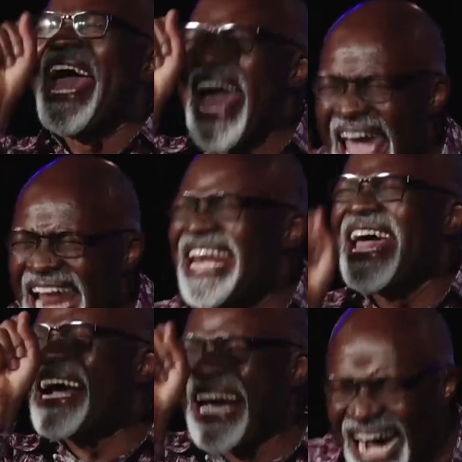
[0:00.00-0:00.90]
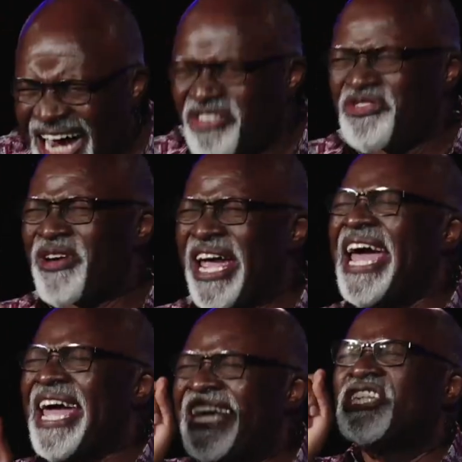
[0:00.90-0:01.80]
any country
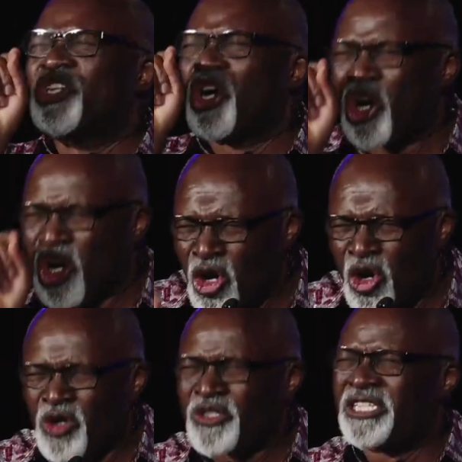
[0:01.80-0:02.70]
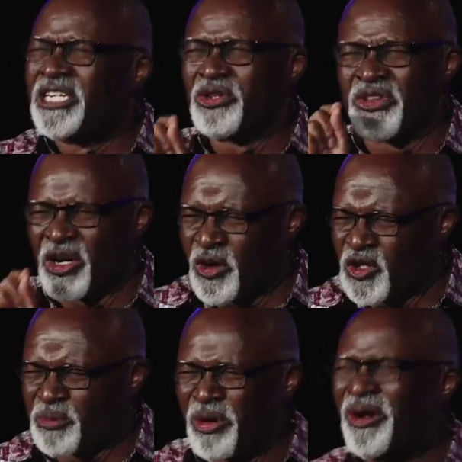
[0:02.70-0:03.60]
is closed to the
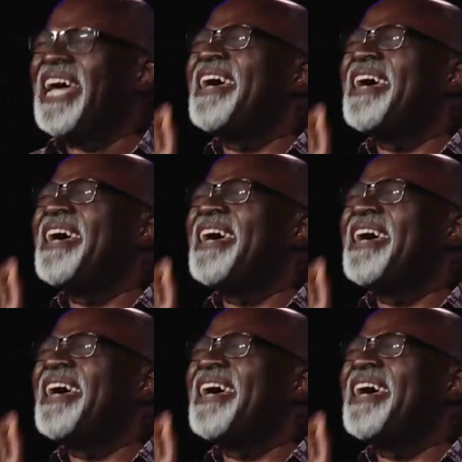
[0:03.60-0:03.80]
gospel?